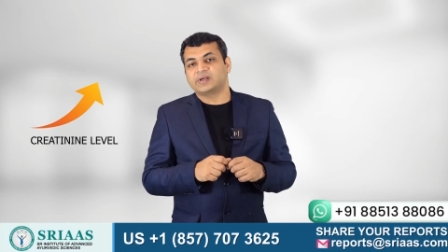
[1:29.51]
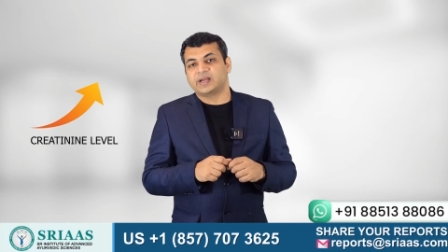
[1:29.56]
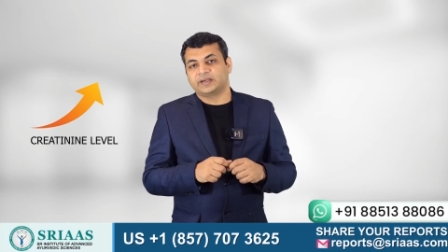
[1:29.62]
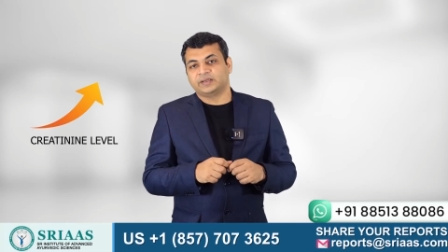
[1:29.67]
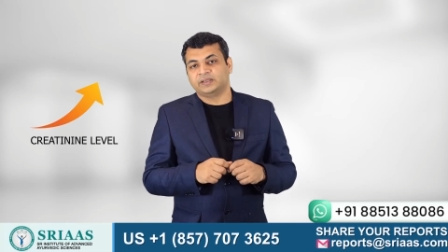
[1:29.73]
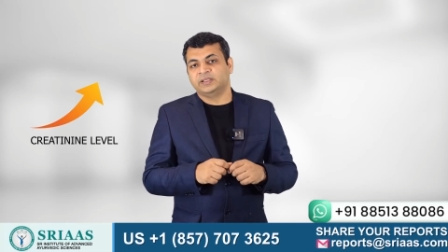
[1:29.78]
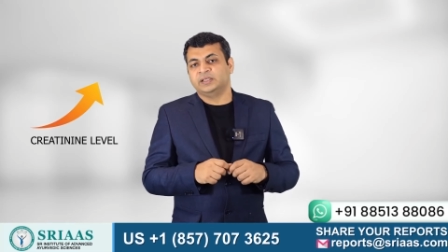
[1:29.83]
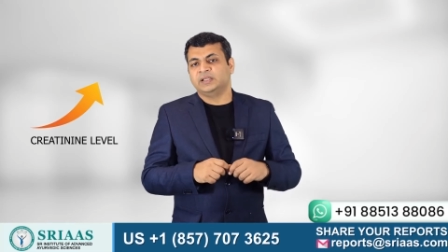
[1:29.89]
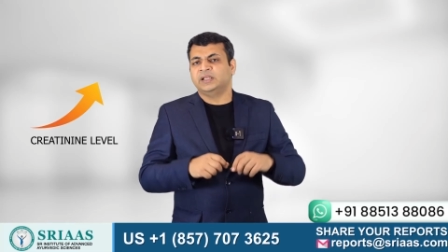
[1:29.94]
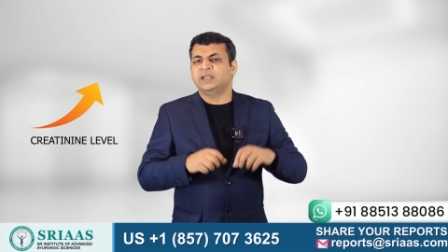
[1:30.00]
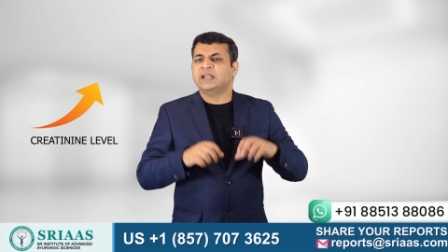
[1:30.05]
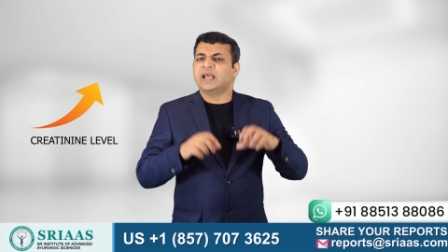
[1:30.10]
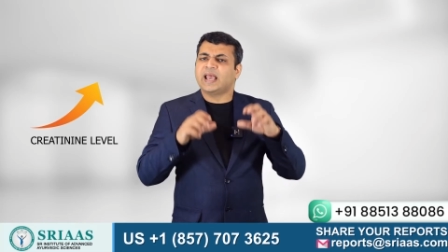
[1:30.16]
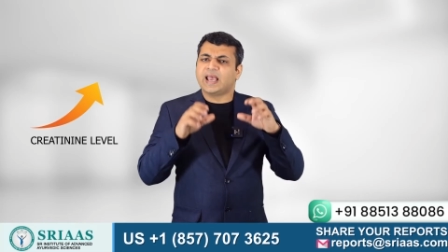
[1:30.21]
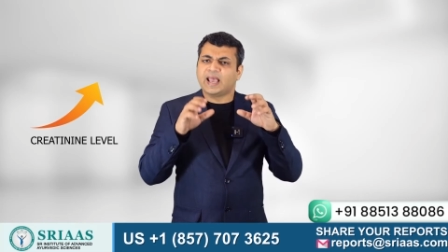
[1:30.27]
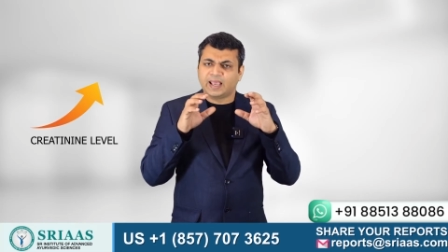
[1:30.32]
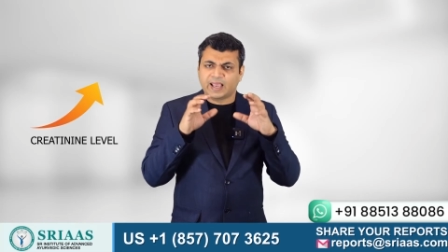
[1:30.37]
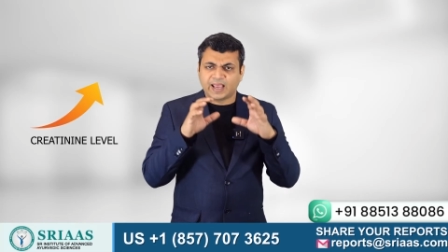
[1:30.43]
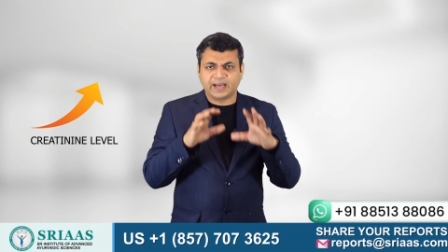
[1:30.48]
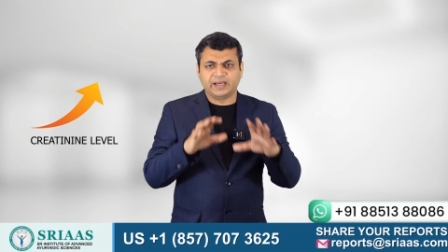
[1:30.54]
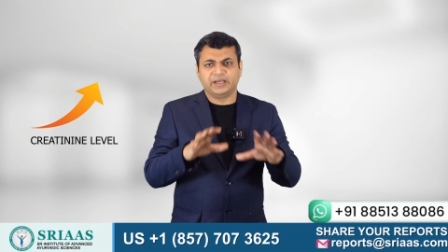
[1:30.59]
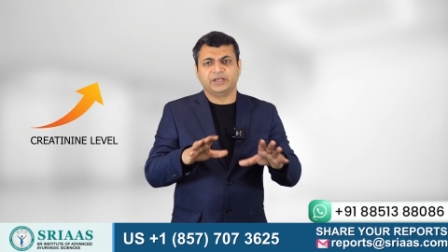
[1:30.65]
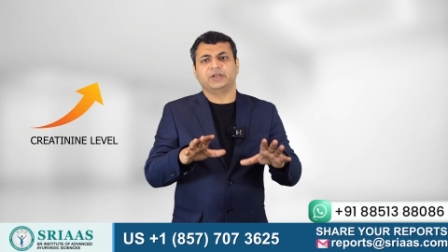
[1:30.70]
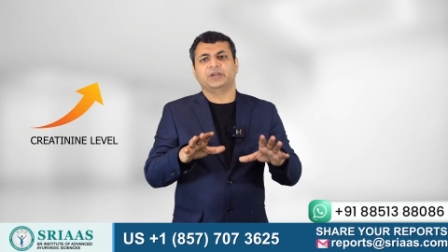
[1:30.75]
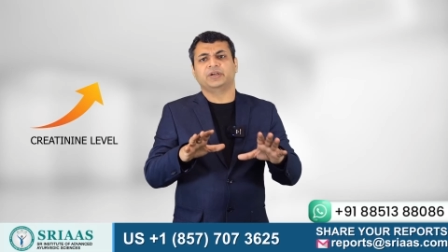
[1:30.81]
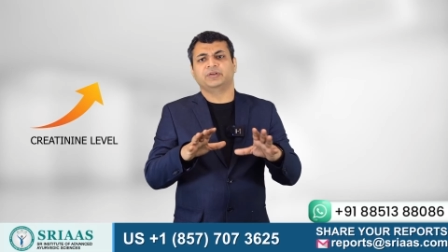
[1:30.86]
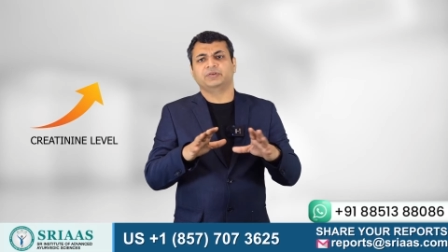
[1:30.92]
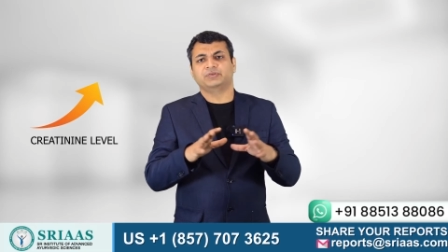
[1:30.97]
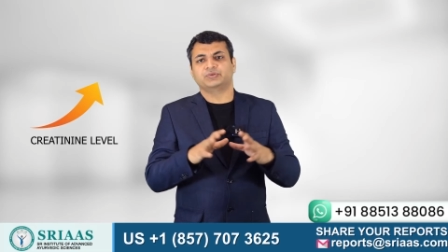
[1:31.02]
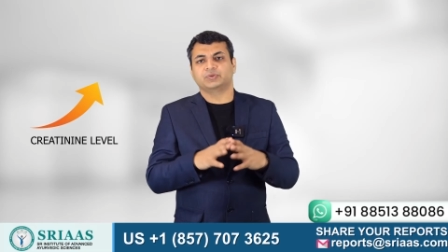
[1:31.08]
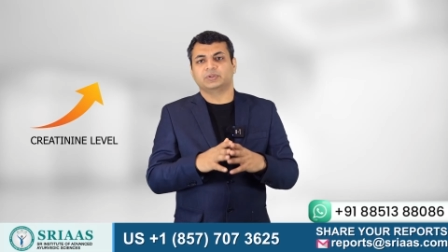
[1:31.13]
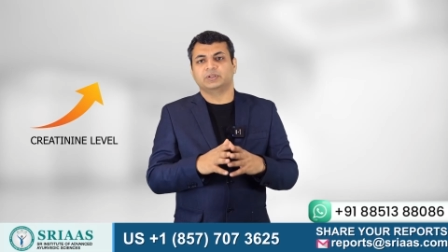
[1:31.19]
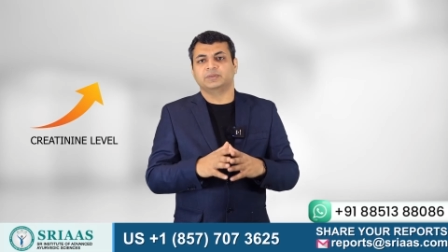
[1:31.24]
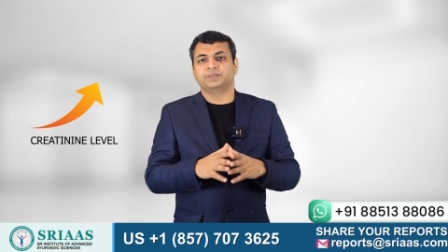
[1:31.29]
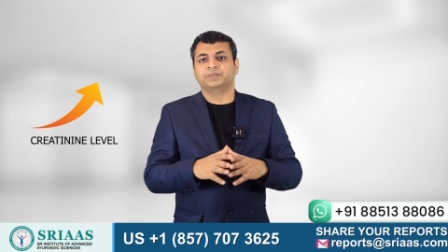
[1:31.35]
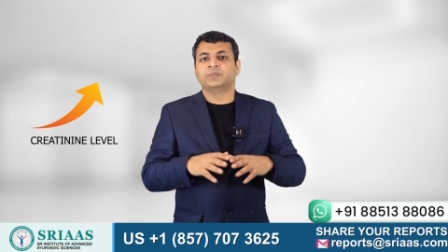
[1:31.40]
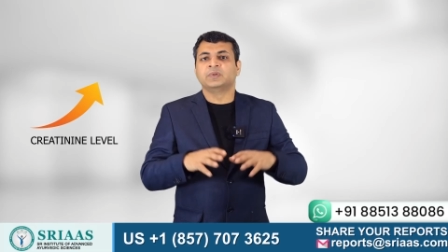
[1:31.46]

creatinine in an individual.